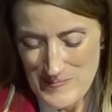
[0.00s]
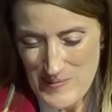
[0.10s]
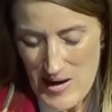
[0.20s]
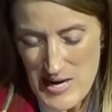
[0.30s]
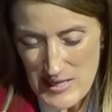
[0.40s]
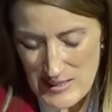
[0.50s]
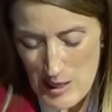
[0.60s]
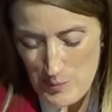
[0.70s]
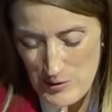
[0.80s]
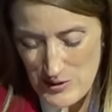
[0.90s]
I
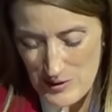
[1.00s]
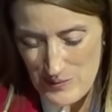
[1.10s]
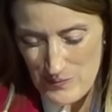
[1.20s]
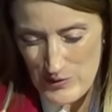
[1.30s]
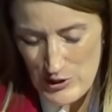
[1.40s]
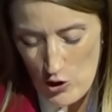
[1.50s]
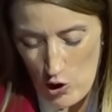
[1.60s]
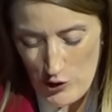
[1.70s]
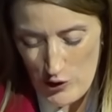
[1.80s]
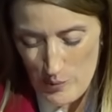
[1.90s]
accept this
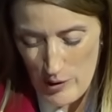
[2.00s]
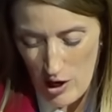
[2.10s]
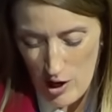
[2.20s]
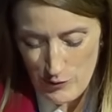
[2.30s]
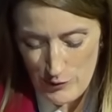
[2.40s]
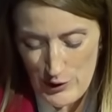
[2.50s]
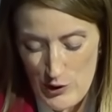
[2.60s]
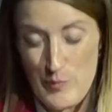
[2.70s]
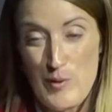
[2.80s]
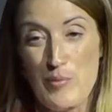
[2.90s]
honor on behalf of the
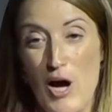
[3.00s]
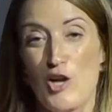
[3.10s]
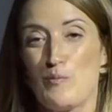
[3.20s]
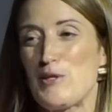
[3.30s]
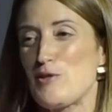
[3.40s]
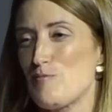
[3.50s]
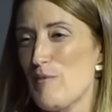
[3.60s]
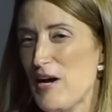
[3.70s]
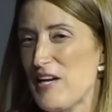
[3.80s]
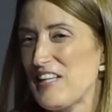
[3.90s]
European Parliament, of
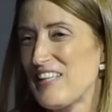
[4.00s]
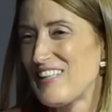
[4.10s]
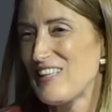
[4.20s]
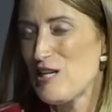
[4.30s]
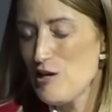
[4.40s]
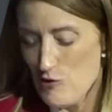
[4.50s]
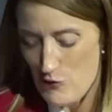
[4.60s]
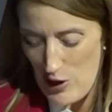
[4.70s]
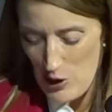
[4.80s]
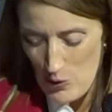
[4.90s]
my
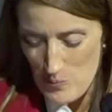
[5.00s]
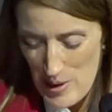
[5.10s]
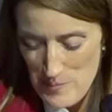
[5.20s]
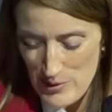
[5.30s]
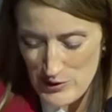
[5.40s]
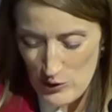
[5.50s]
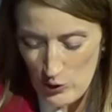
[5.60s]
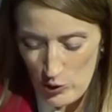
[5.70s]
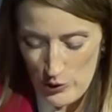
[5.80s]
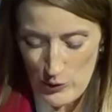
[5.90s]
fellow members, and
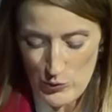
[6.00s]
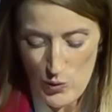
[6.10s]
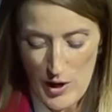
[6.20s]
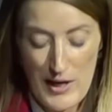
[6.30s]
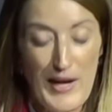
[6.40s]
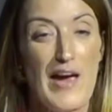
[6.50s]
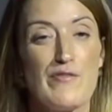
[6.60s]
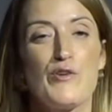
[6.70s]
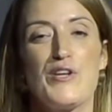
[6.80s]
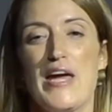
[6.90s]
all those working
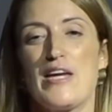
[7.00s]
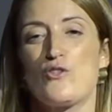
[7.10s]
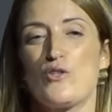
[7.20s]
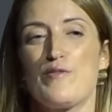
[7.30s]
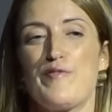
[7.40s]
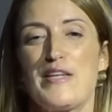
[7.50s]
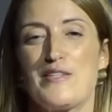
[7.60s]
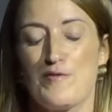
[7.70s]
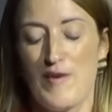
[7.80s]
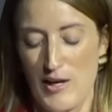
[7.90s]
every day to defend
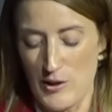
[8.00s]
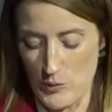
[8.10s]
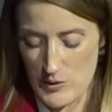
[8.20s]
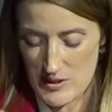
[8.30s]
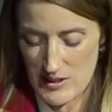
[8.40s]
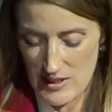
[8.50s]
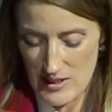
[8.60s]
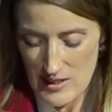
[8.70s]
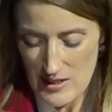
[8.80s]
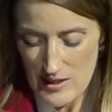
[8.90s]
the values
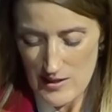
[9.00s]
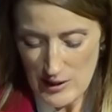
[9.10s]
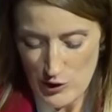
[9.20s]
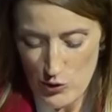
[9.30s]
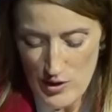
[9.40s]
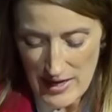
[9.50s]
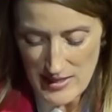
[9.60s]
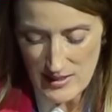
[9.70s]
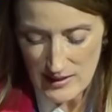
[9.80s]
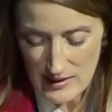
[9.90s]
that
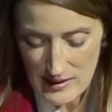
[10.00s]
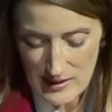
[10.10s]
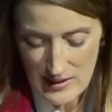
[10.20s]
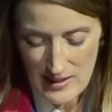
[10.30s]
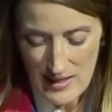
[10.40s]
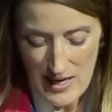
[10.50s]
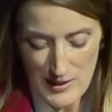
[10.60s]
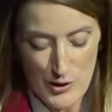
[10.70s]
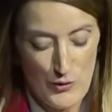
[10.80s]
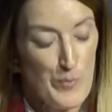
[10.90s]
unite us
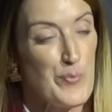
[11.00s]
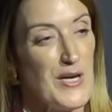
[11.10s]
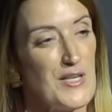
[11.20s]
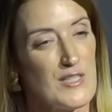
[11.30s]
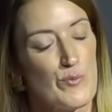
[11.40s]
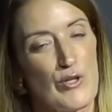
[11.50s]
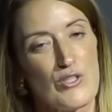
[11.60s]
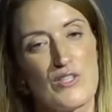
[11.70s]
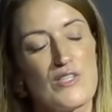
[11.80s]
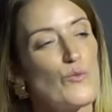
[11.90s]
as Europeans, because
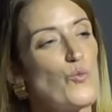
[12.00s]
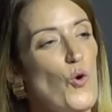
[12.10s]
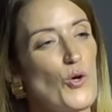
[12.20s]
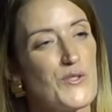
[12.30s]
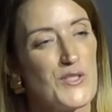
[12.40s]
this award